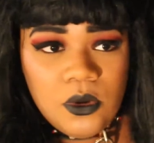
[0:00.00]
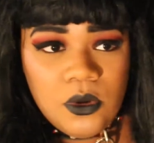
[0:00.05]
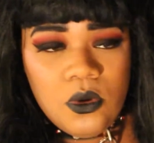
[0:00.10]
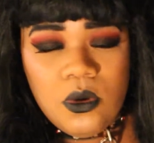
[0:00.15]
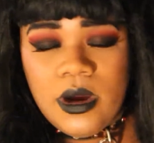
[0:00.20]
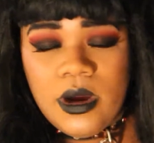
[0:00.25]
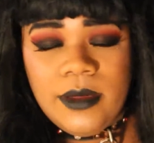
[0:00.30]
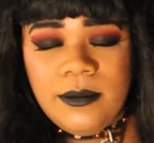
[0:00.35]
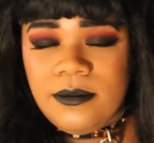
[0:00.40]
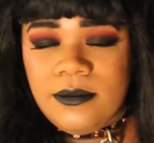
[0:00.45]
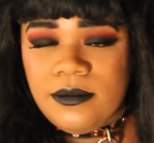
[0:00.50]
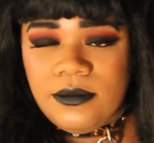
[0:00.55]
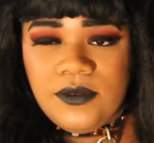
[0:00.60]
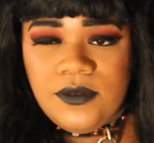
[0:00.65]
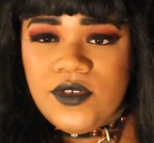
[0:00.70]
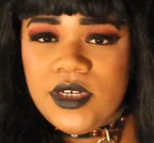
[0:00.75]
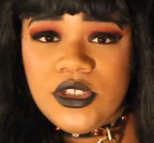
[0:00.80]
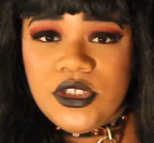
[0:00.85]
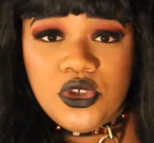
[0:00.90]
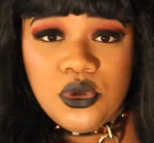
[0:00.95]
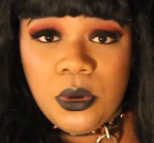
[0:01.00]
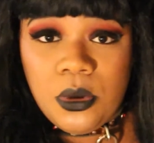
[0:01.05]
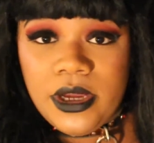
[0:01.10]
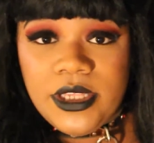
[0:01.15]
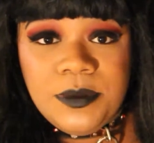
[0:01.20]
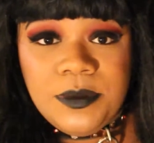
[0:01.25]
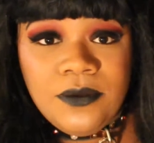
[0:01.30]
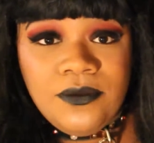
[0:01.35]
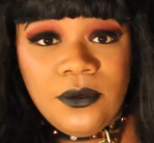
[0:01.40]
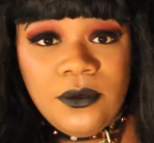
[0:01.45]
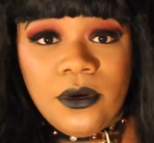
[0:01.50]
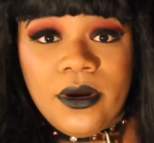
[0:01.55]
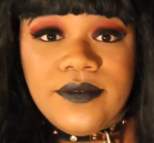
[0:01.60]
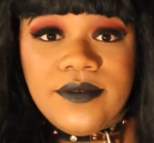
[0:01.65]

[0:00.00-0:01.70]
twice before.